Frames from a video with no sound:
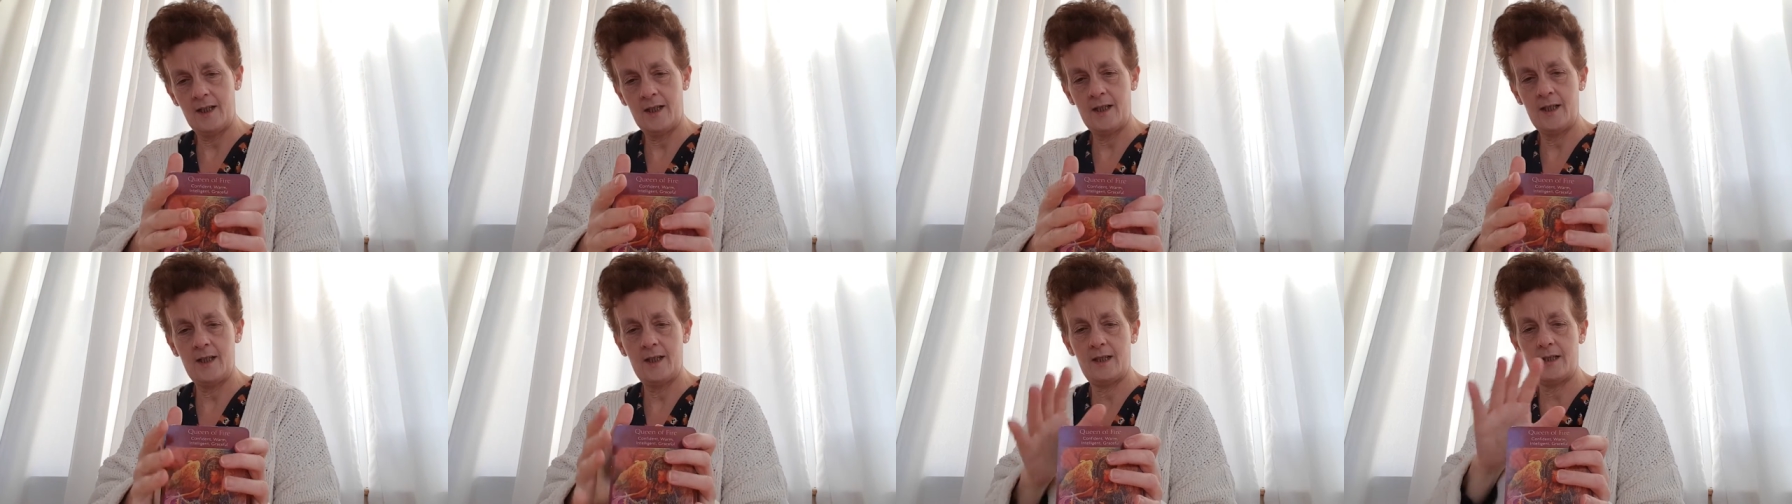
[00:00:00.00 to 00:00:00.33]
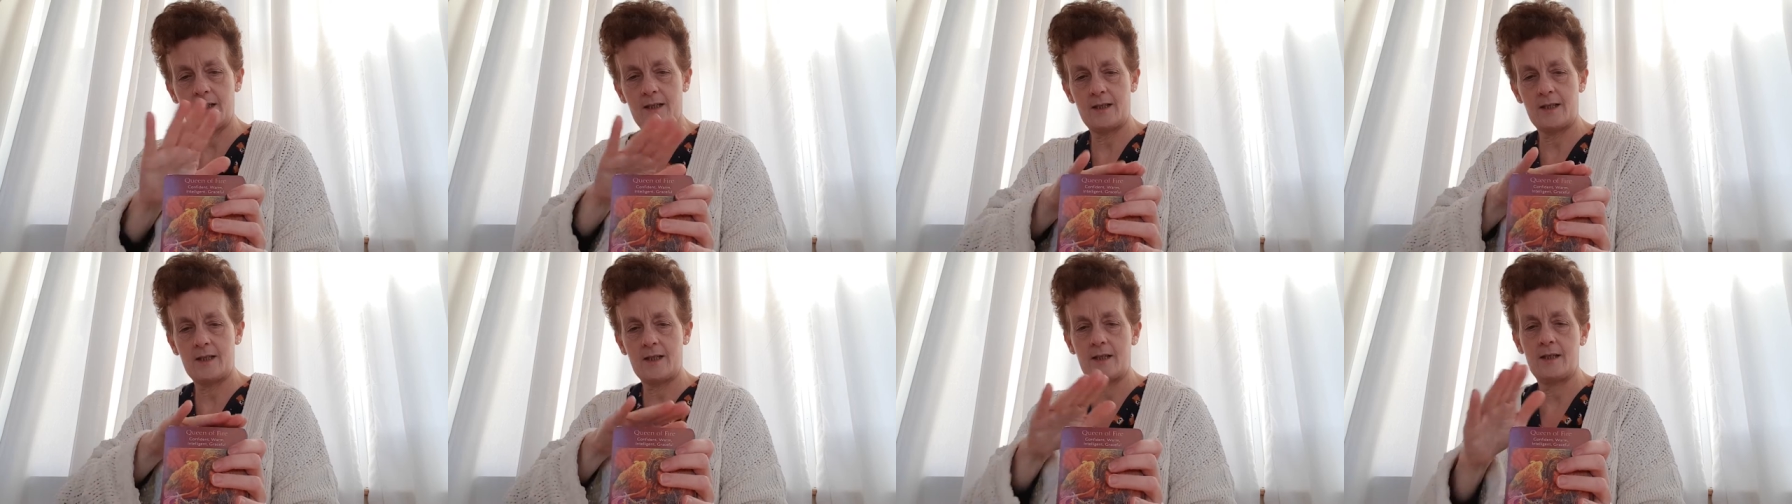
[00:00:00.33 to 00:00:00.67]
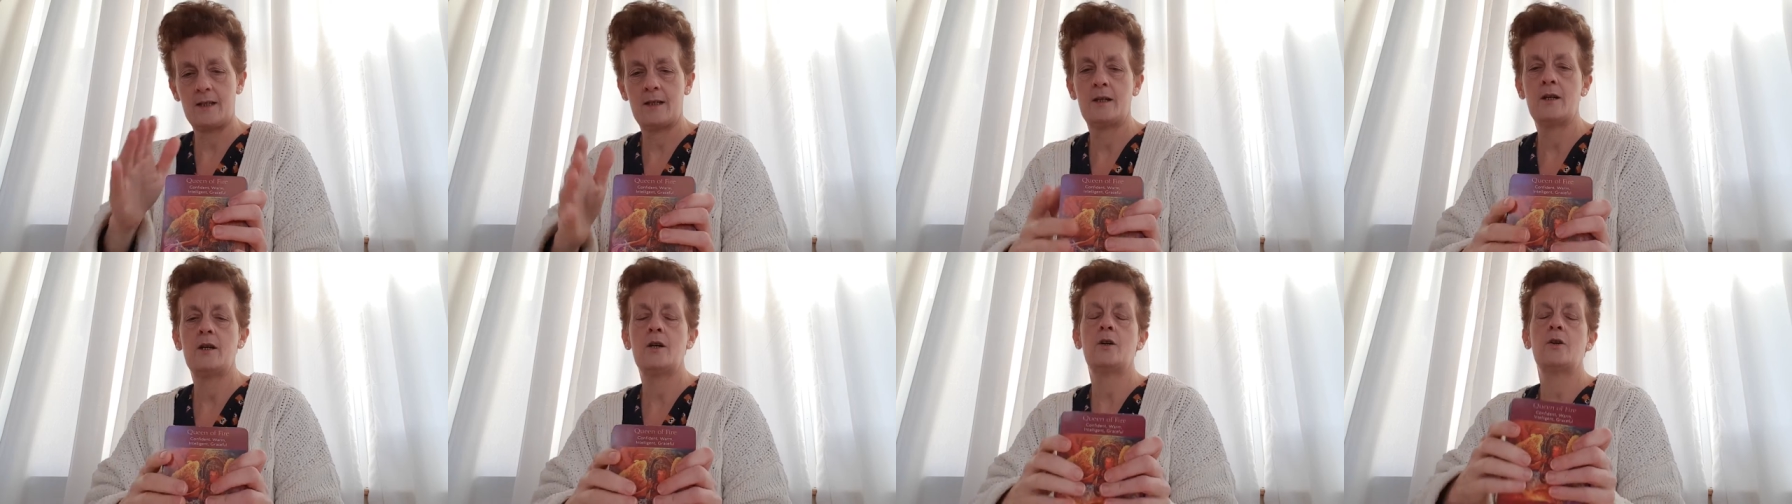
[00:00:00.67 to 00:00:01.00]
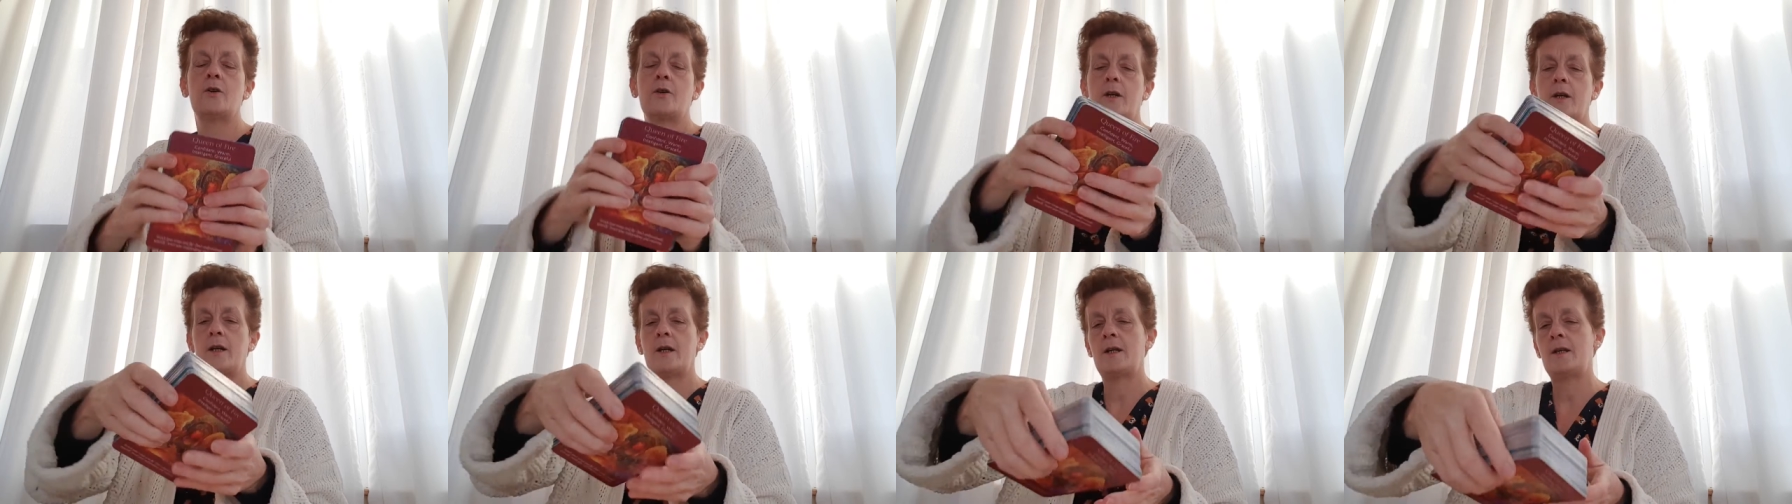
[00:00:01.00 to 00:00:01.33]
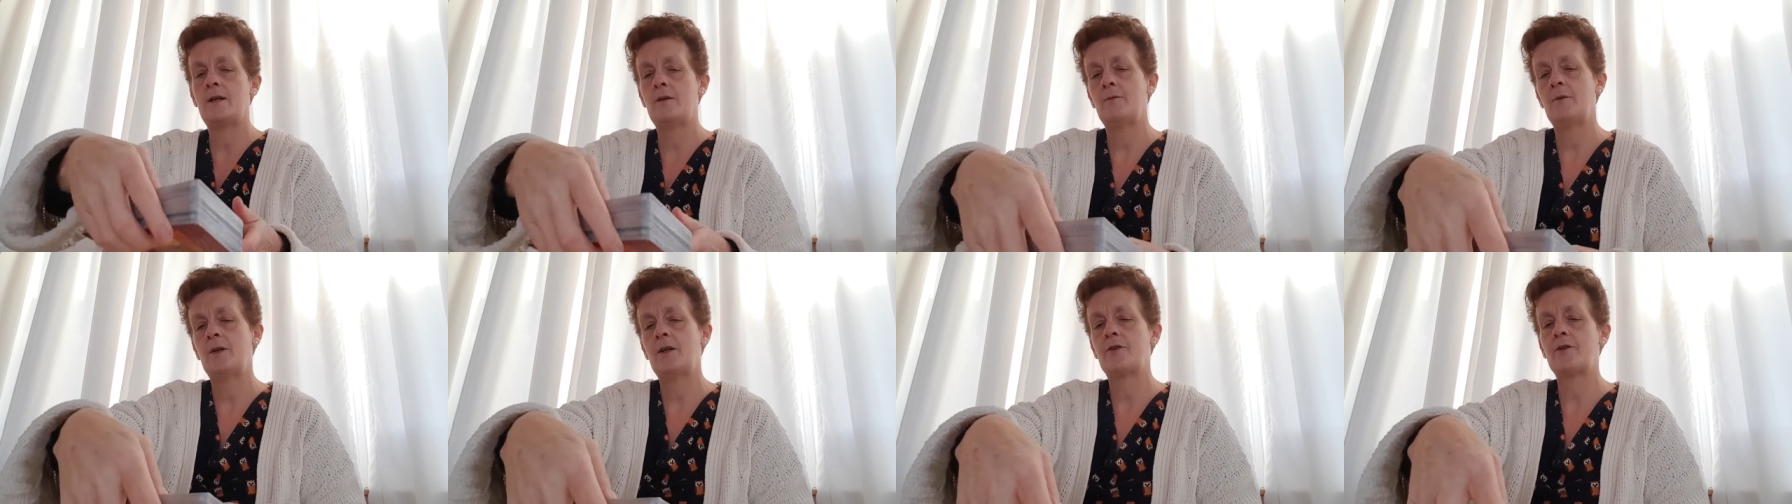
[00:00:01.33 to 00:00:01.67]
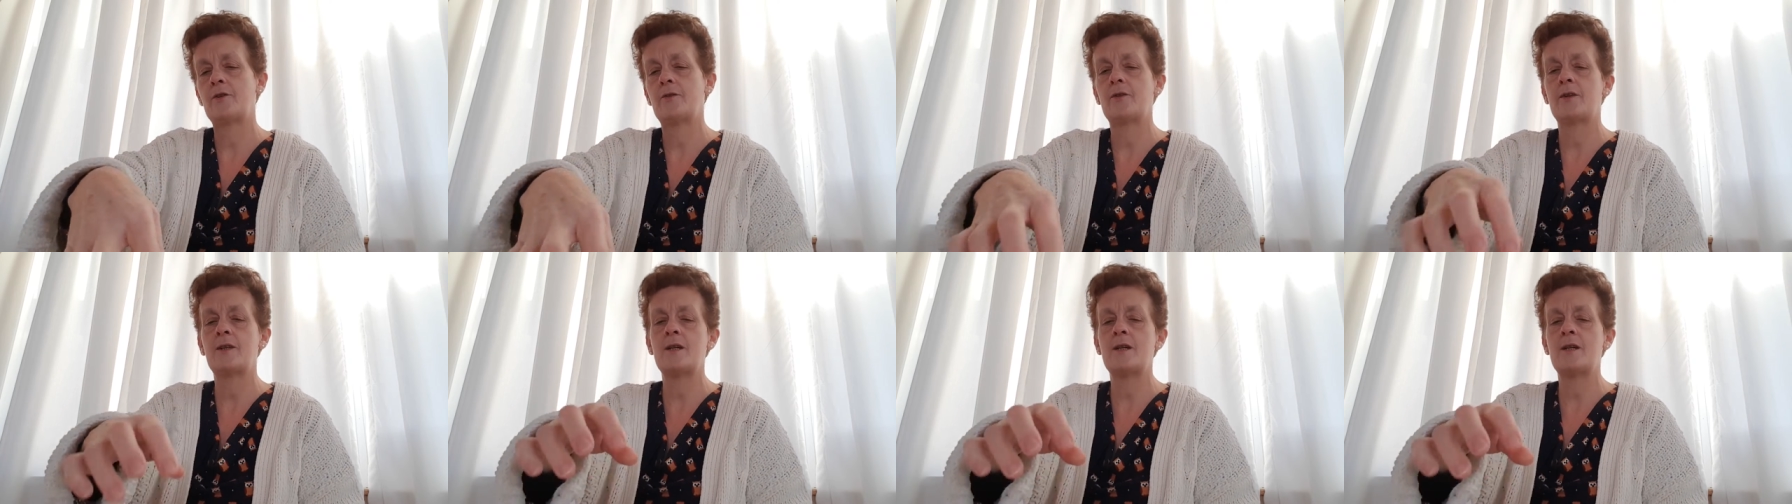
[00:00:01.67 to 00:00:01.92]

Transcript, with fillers: is, okay, we do